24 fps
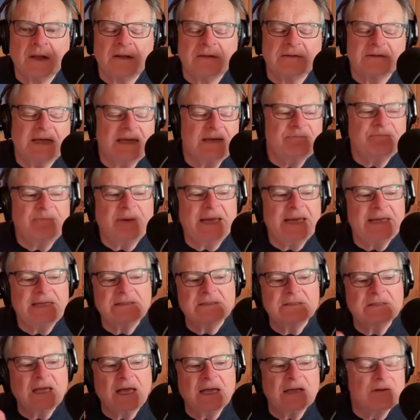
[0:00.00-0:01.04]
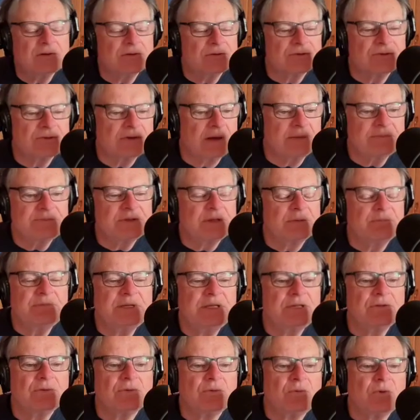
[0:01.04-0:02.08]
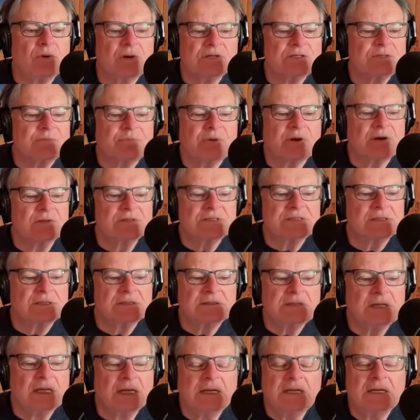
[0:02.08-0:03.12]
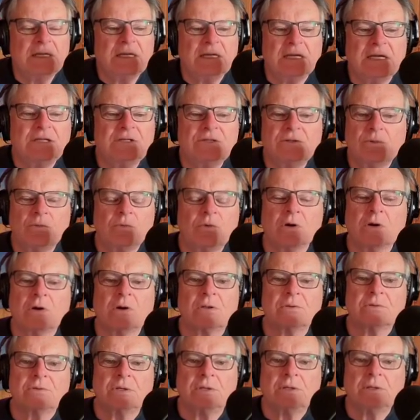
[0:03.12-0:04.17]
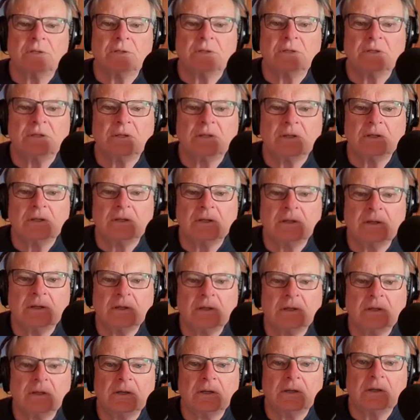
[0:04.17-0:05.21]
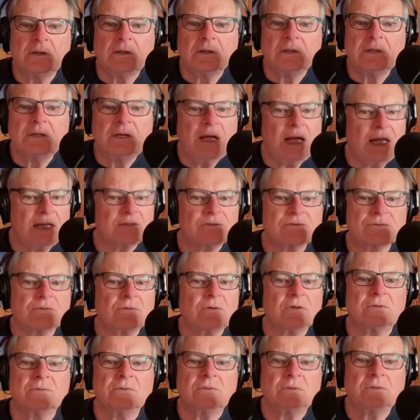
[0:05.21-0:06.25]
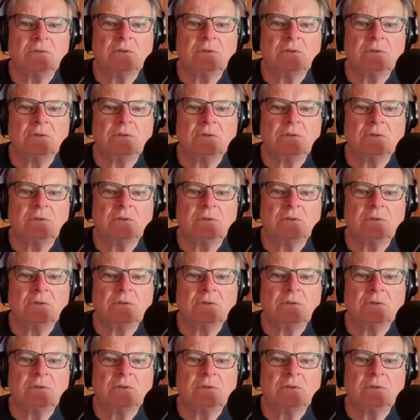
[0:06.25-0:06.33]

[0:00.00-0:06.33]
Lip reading: They paint Donald Trump to be the worst person in the world. Not true.